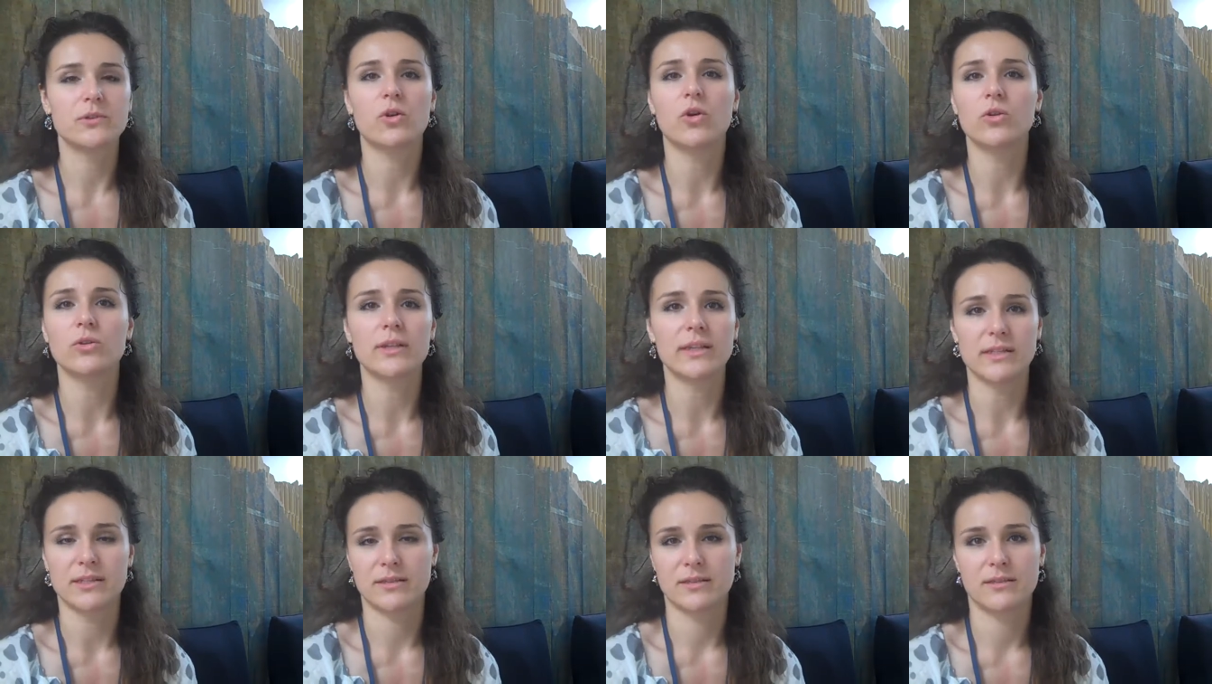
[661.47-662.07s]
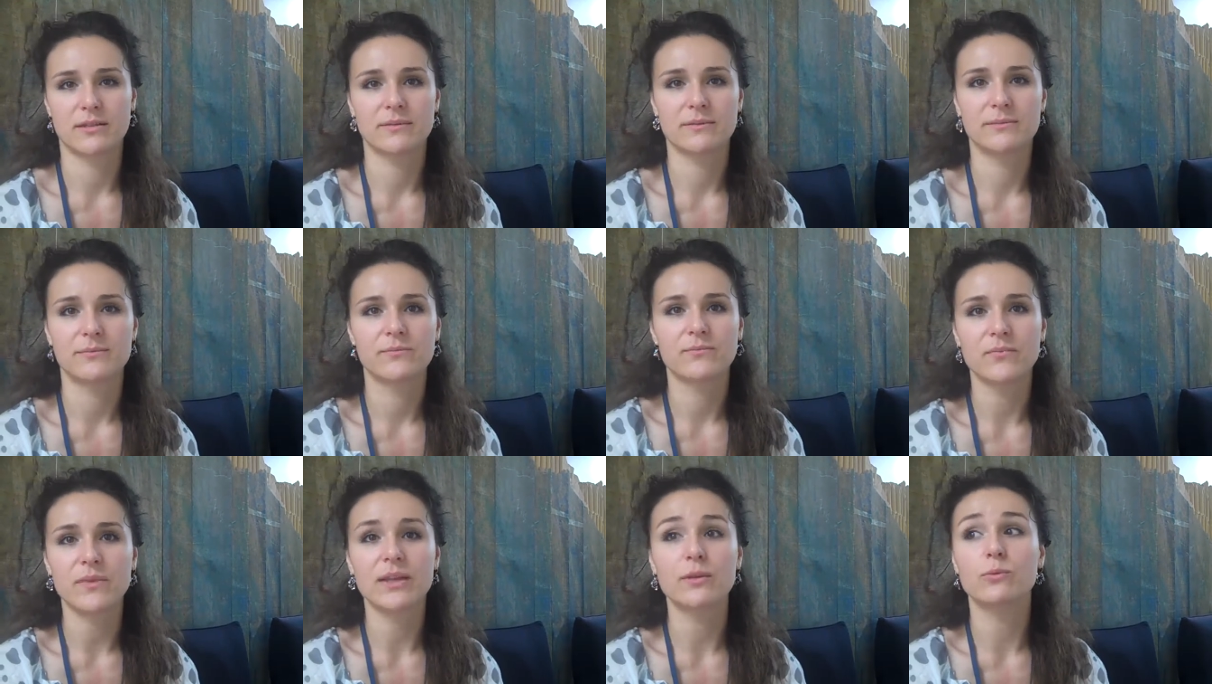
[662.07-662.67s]
call us
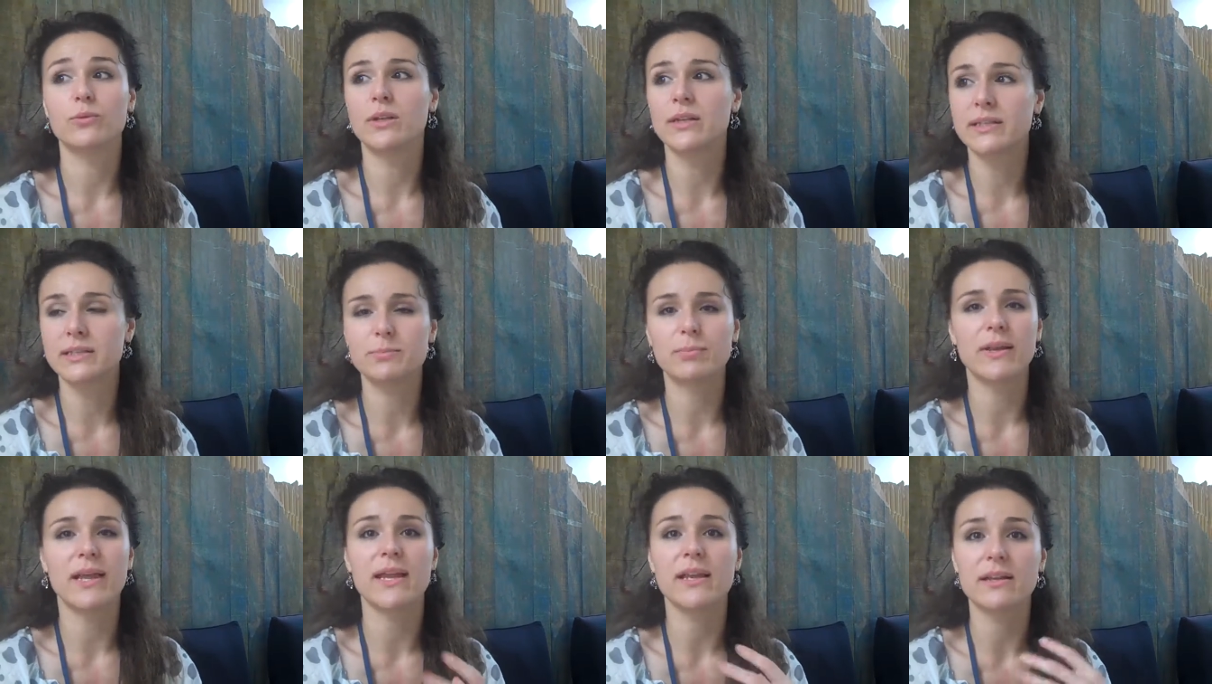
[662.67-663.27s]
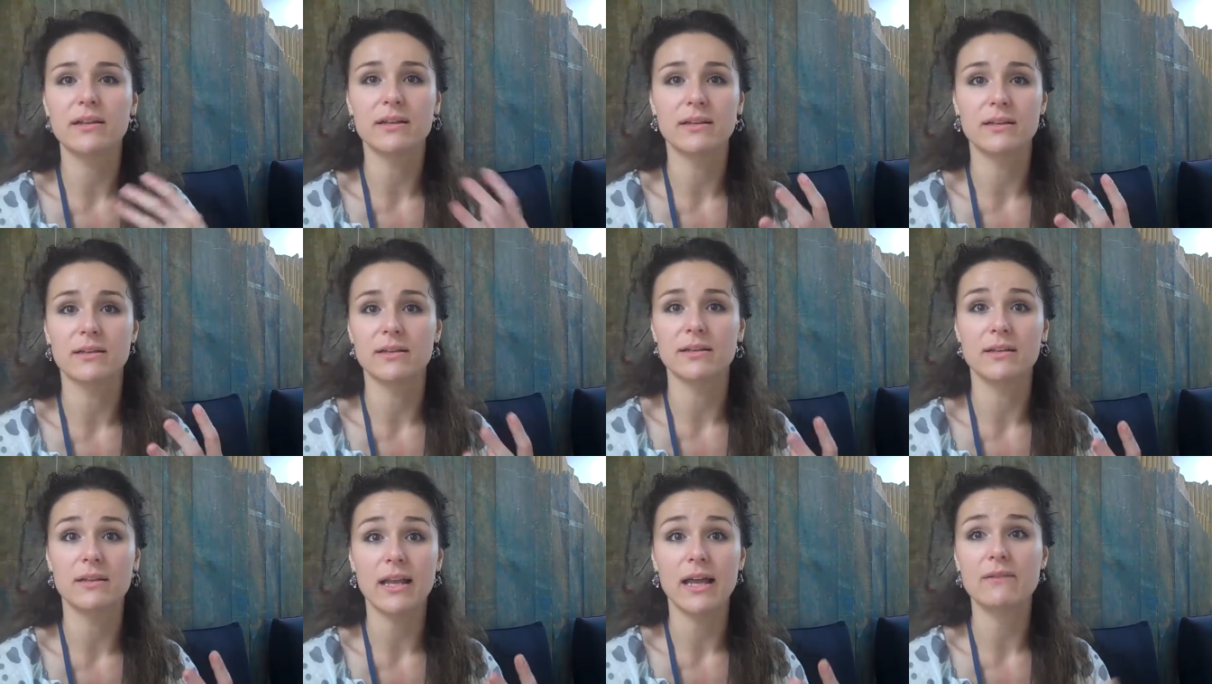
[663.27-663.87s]
and we'll explain
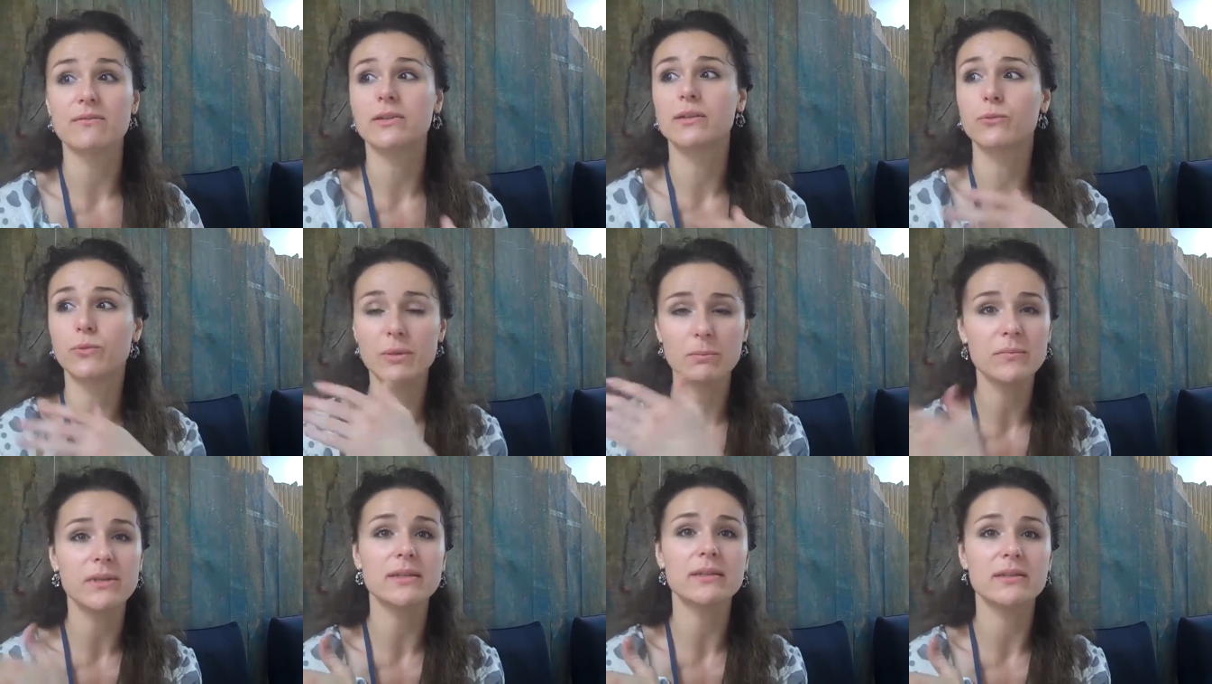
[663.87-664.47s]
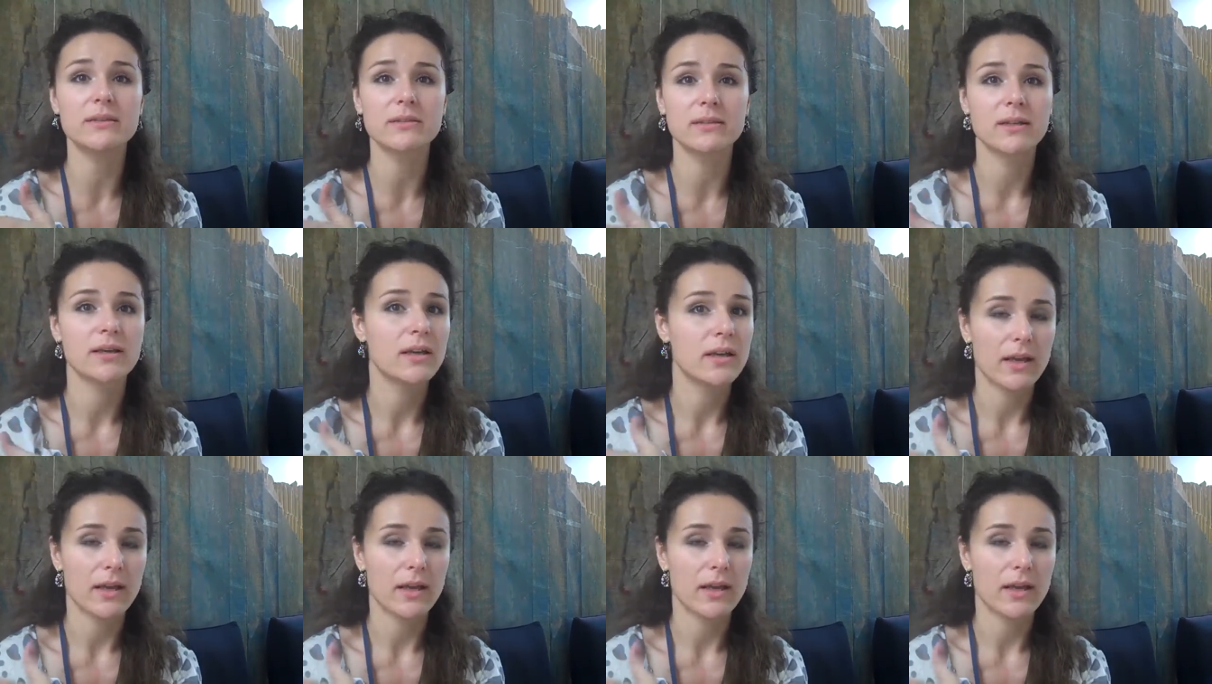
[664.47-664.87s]
uh, live, and we meet.